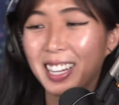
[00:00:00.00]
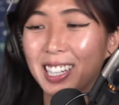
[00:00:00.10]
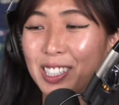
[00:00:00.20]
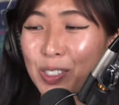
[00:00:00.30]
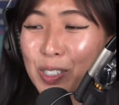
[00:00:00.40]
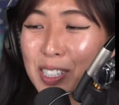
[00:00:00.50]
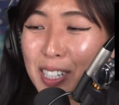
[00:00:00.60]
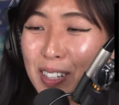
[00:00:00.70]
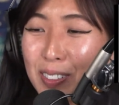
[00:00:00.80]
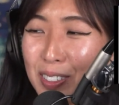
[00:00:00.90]

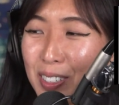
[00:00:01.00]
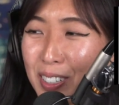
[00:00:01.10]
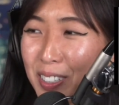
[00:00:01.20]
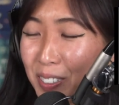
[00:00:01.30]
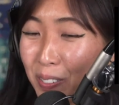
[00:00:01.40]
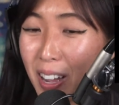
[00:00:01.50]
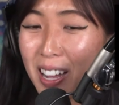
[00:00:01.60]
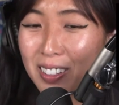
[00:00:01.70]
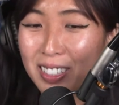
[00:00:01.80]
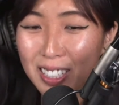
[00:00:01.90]
Interesting outlook.
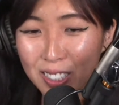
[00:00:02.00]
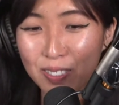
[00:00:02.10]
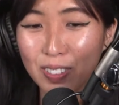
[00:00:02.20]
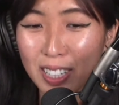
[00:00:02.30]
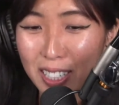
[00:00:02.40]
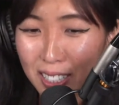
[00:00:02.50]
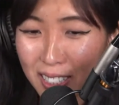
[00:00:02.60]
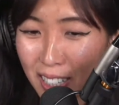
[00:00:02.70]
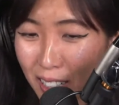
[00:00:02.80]
Wow, that's funny. Does that